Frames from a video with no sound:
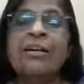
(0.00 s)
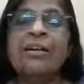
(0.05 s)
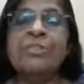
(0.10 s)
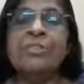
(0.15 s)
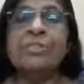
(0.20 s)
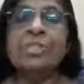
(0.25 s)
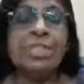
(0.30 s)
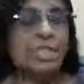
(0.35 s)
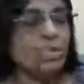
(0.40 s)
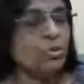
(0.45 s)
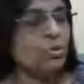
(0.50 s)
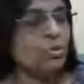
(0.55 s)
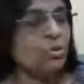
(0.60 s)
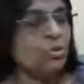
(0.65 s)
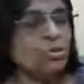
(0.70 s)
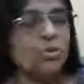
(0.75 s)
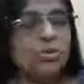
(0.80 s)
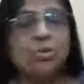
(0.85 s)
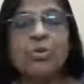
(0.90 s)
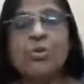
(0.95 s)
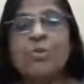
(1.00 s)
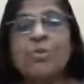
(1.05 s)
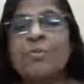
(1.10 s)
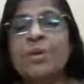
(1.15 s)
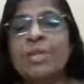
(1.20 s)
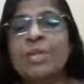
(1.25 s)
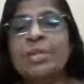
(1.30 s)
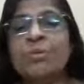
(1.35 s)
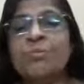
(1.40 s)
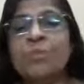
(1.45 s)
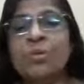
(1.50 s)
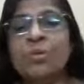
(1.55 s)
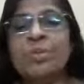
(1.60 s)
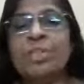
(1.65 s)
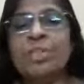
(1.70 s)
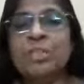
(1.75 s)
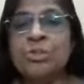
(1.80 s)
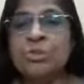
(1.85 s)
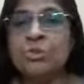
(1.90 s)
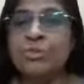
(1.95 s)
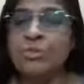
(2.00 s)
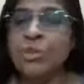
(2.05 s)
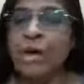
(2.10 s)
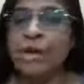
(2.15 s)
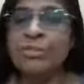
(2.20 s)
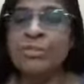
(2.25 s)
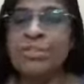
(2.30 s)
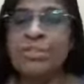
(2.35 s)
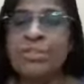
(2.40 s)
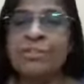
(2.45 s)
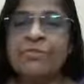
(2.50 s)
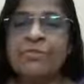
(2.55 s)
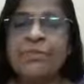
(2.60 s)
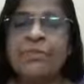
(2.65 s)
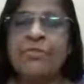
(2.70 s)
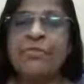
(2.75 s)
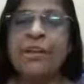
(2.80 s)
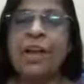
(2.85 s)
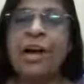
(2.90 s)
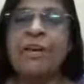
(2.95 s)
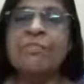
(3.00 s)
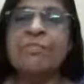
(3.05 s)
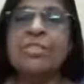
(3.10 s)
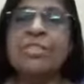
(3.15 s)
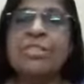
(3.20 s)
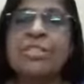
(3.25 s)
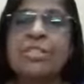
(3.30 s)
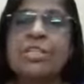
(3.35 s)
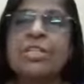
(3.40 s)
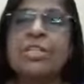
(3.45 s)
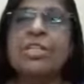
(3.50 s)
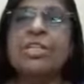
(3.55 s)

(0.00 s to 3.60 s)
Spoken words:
which has got so many, more than 2,000 different flowers.